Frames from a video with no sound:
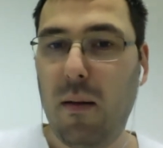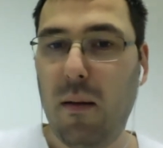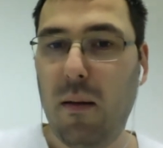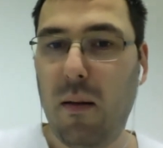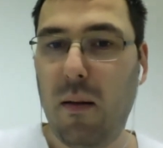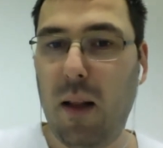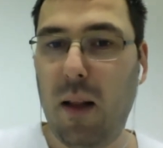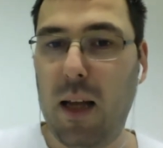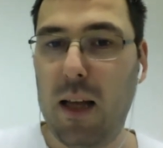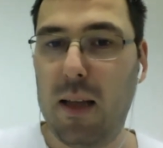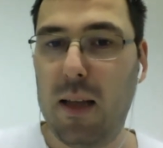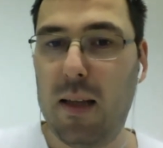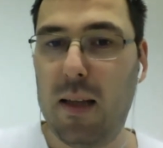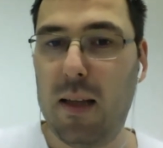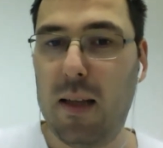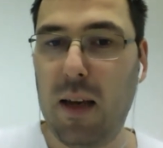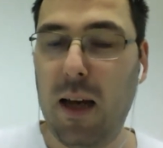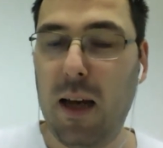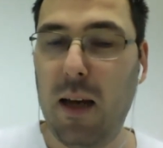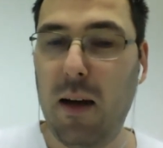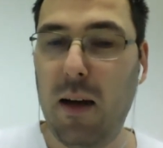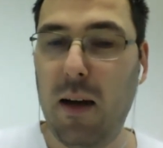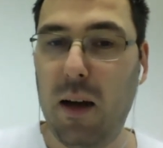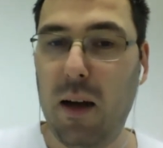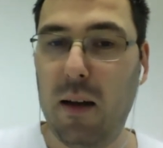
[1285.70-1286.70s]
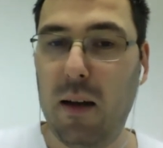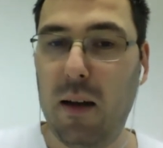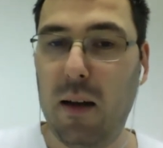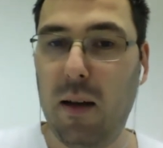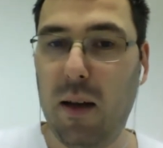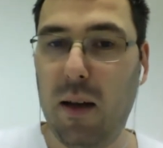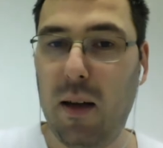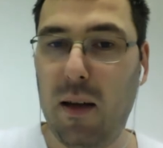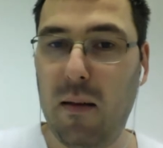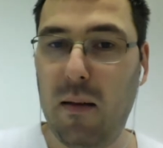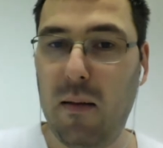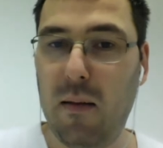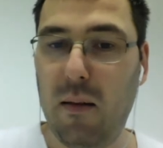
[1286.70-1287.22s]
let's say,
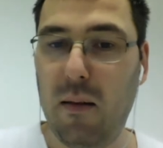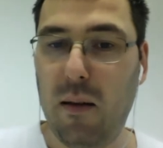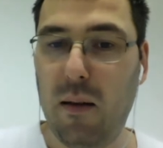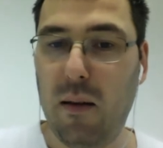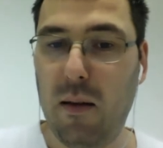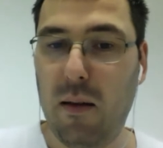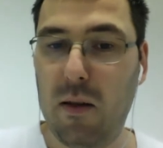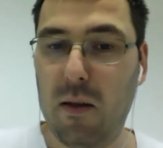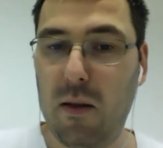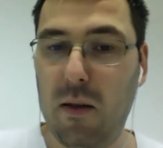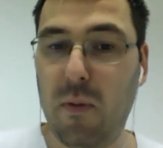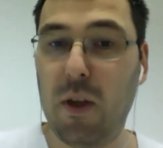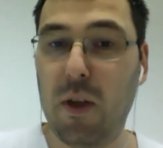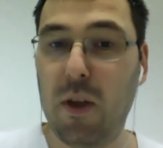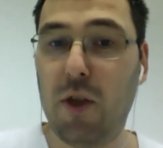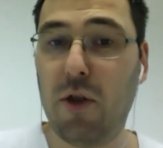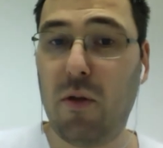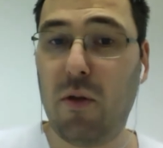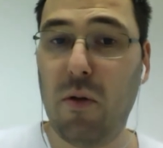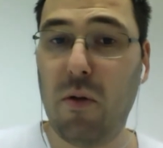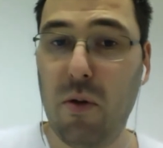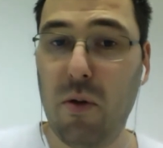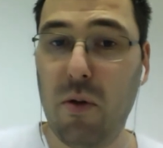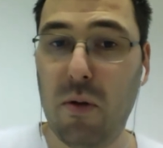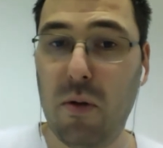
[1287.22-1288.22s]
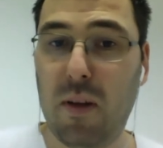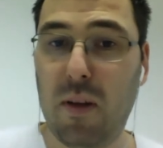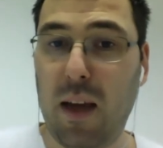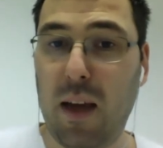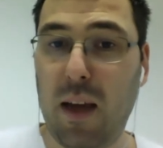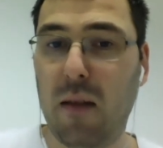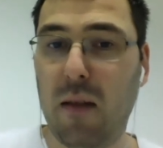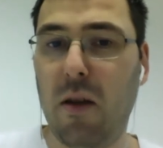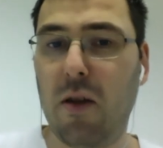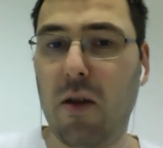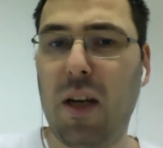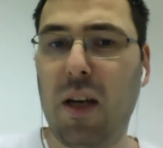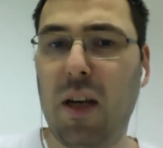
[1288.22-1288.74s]
and switch to new
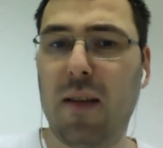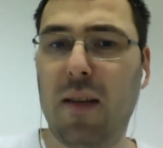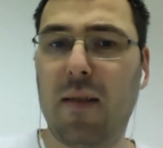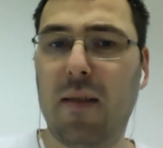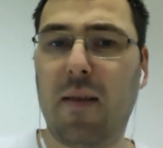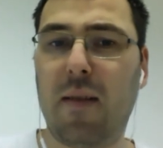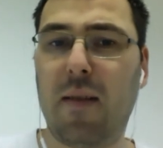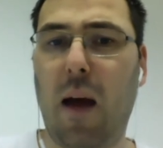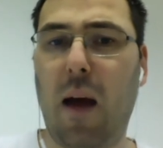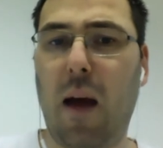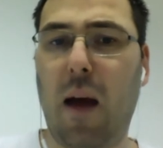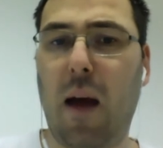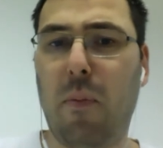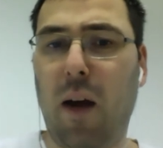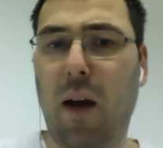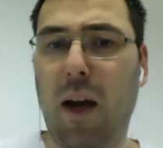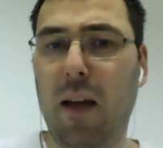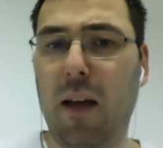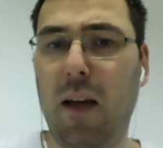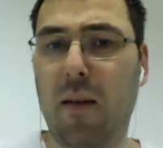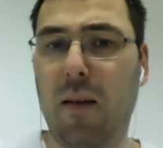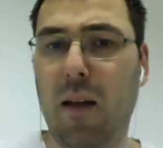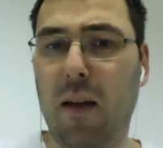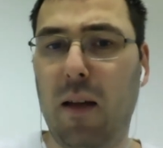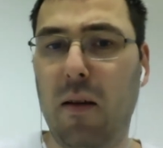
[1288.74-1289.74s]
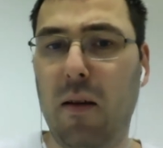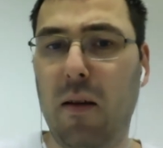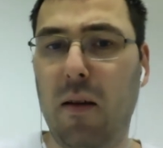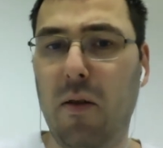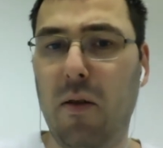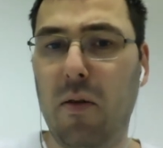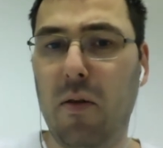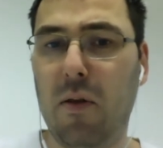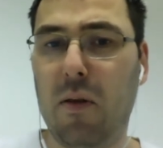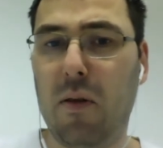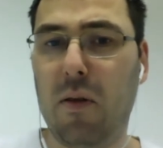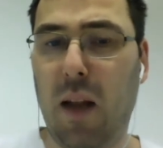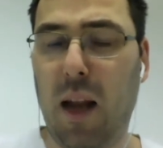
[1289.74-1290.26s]
stack, not just upgrade and
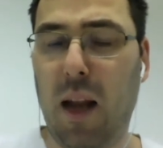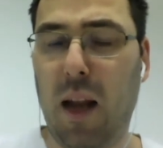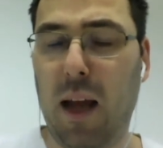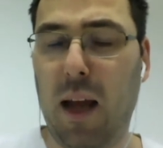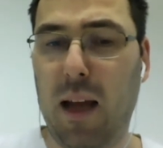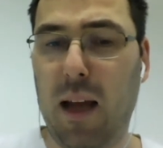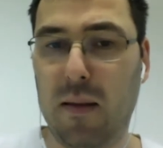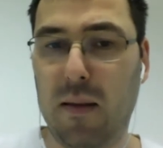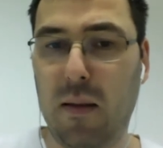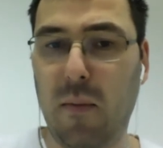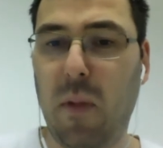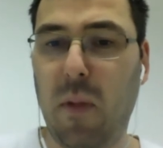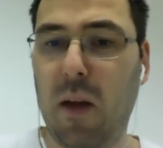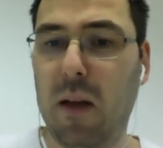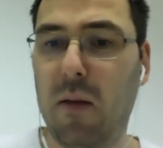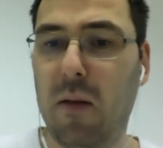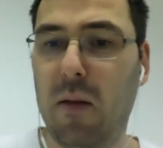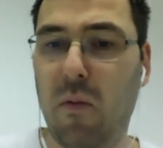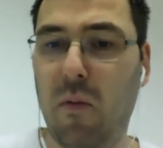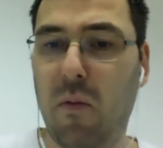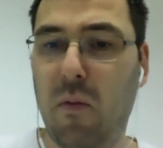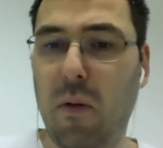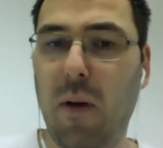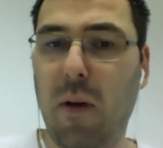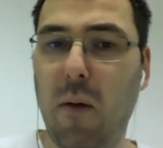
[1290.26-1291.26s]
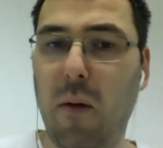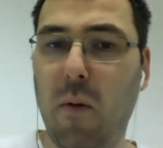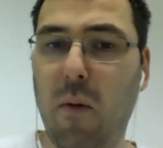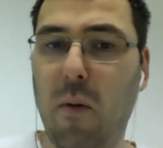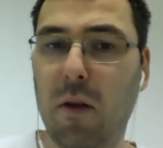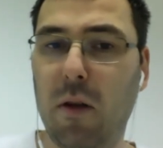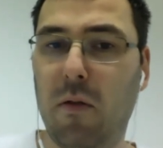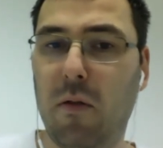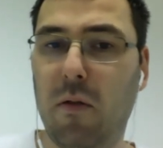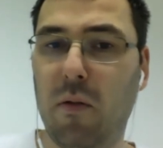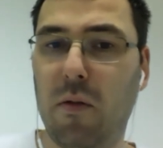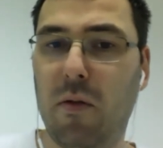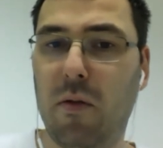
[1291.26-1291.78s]
use the legacy, but we really
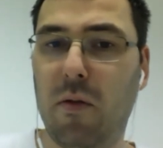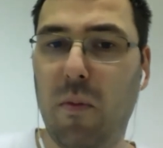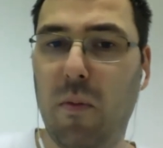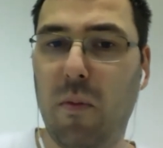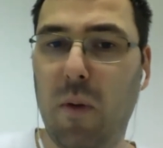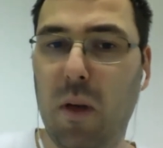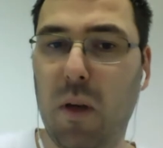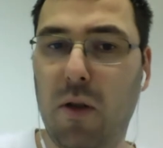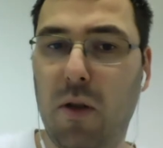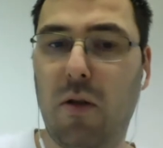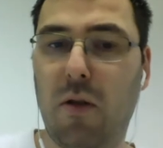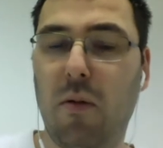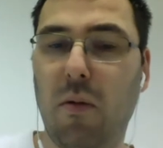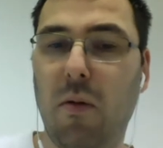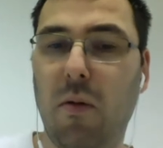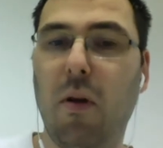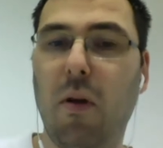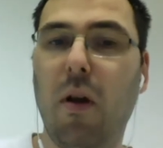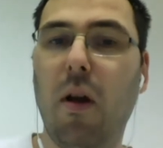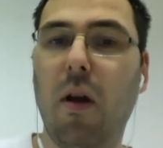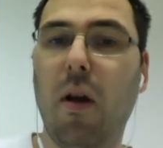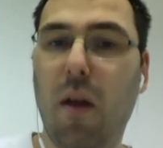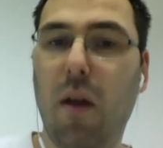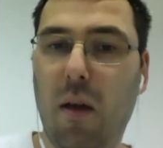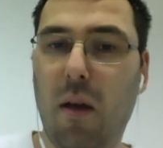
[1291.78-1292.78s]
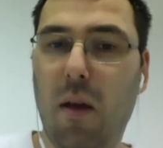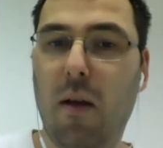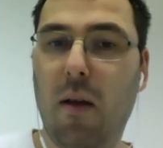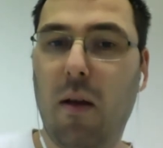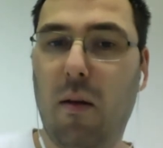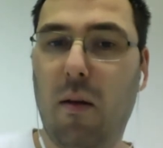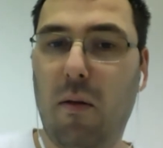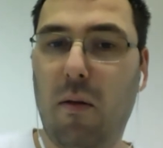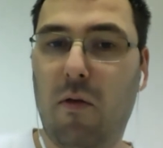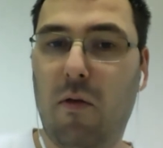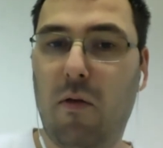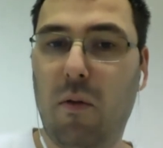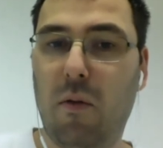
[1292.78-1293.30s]
want to switch to
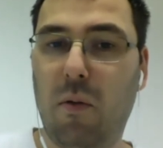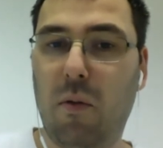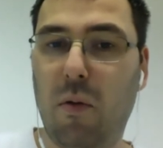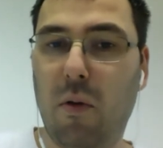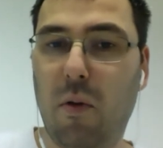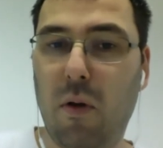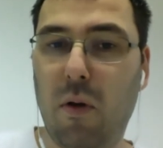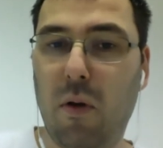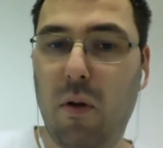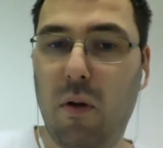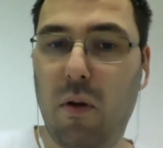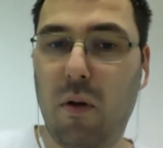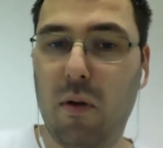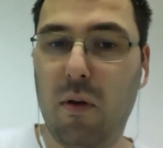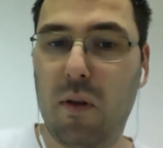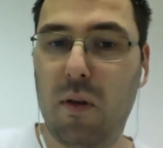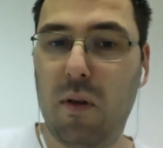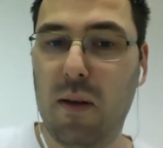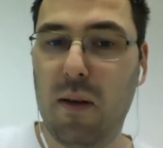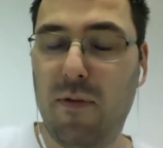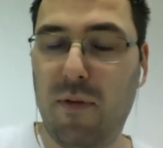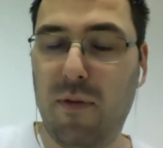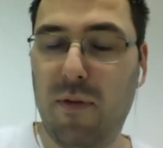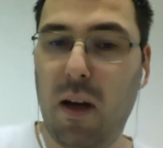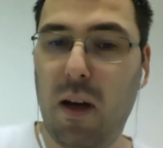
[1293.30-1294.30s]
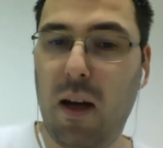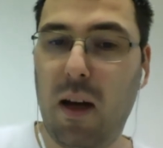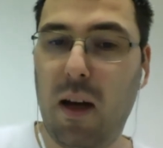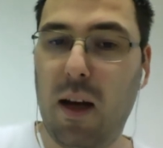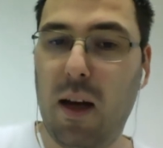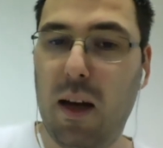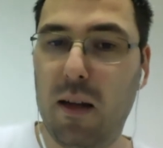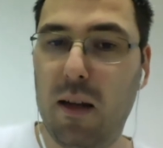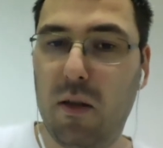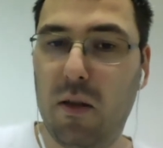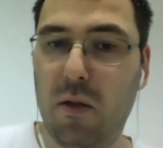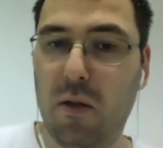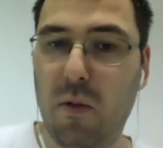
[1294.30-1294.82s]

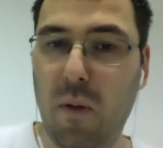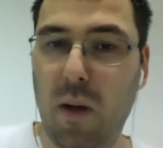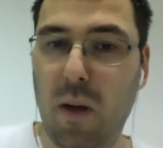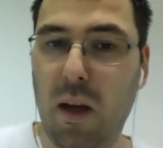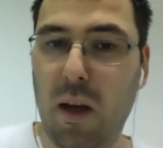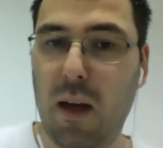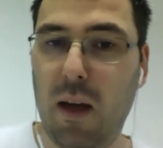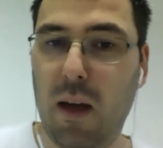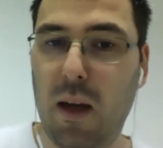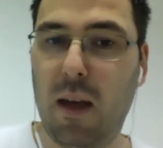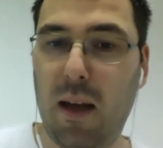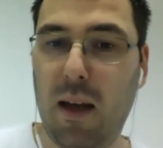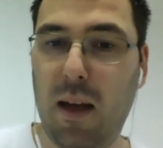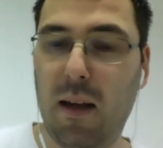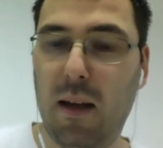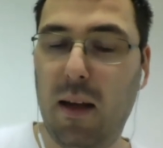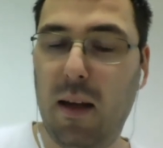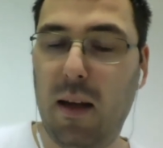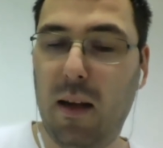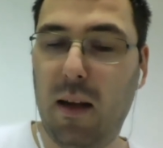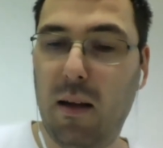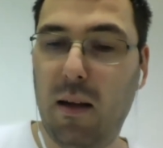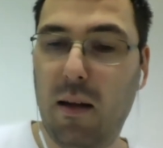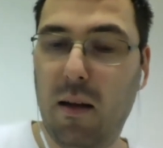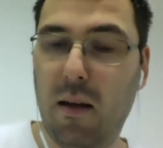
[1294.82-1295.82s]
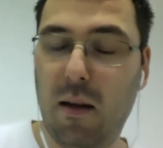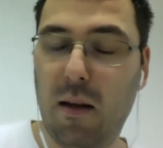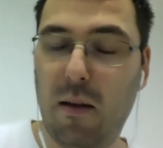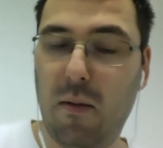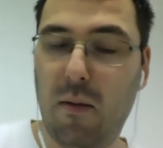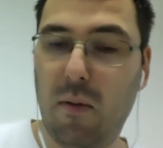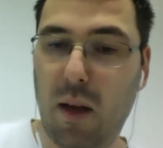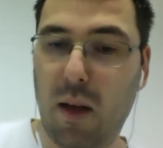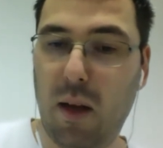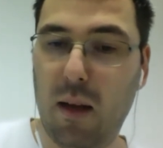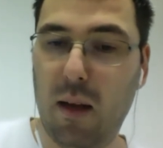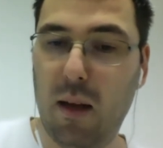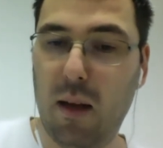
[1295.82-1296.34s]
Symfony and Twig
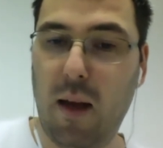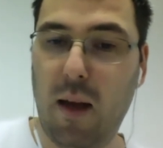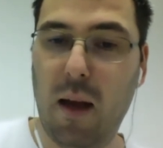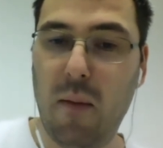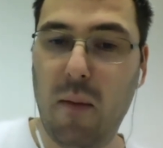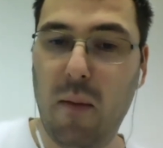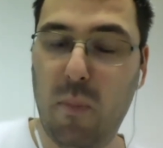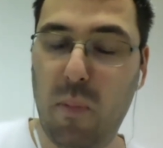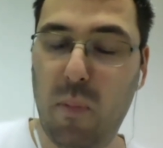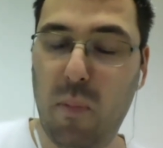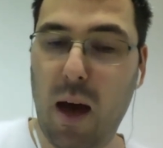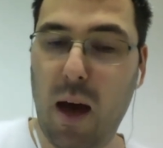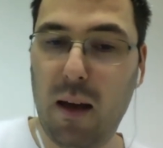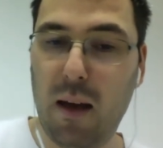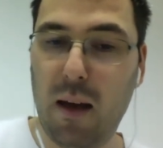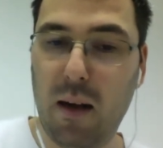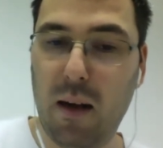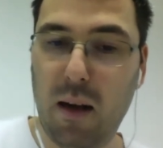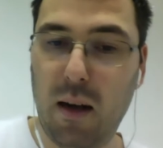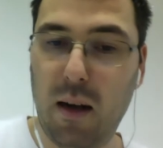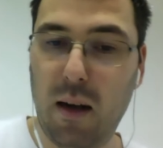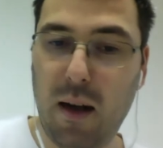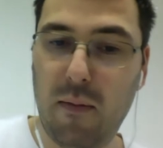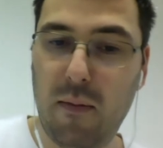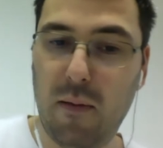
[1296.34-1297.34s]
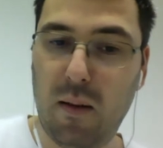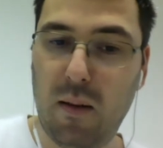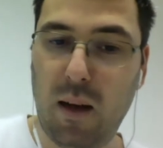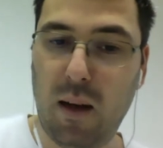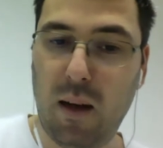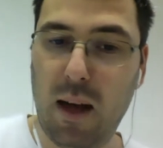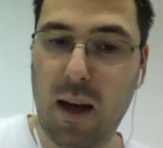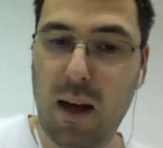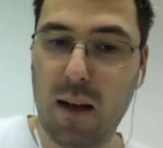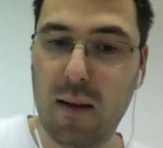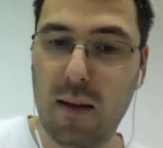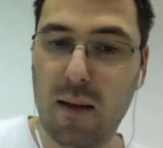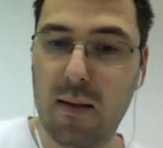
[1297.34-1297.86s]
and API and
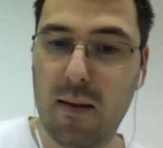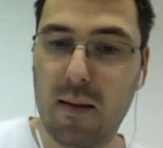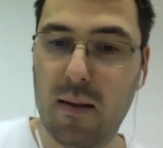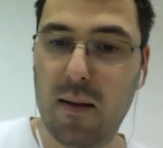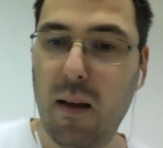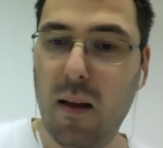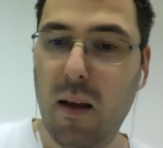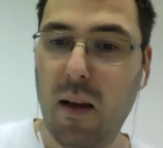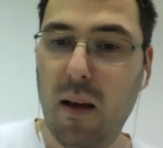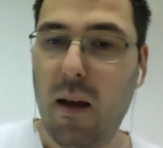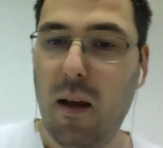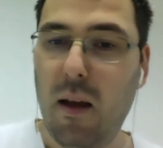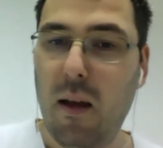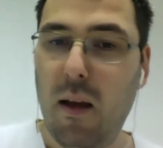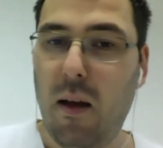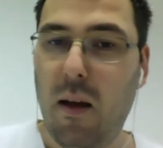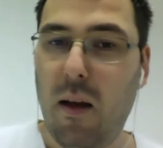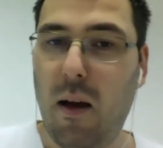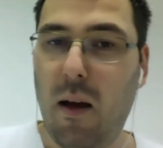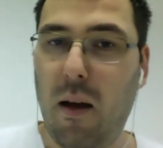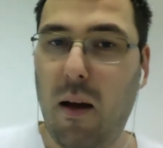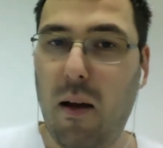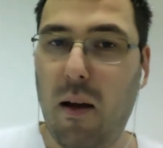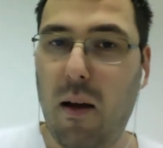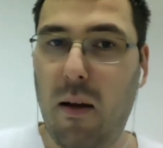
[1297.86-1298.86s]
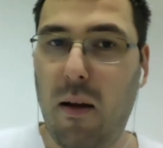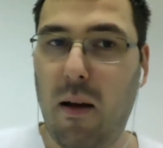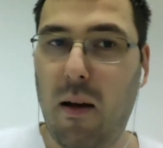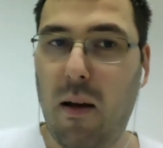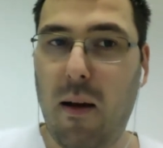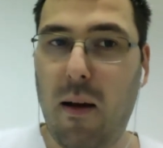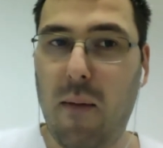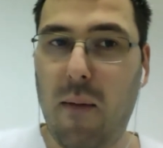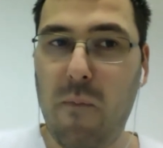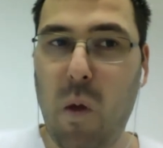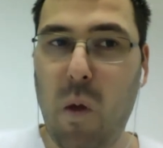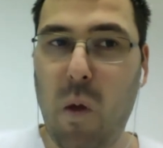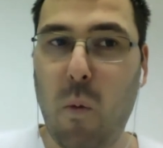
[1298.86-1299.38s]
everything else.
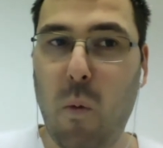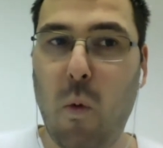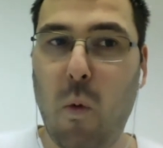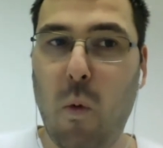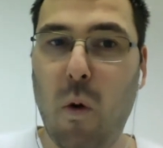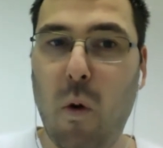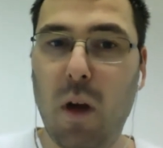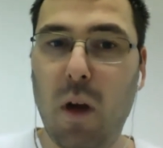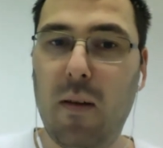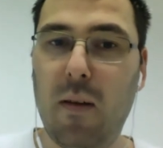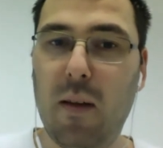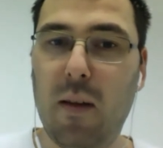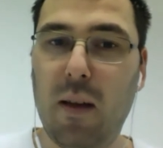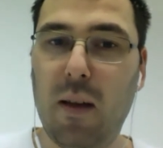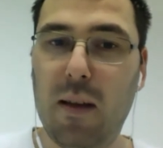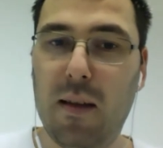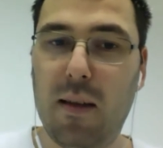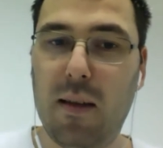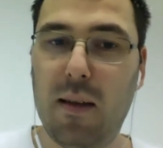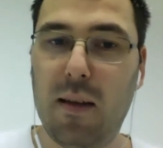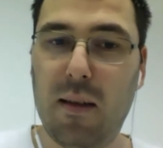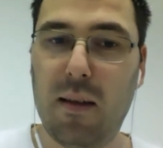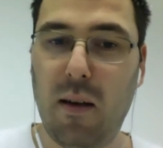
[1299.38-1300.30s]
What is,